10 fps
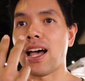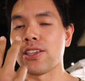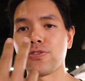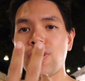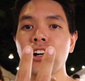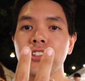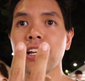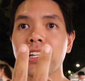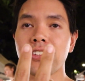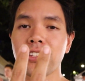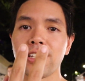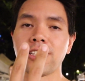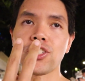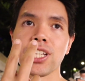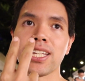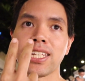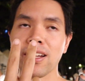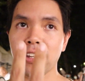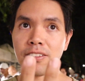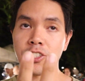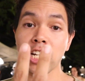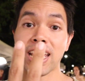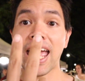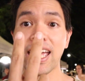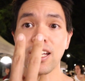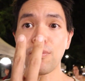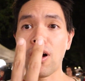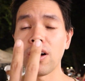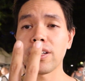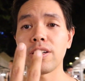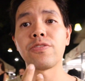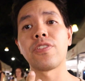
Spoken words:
As far as I can see, the Cicada Market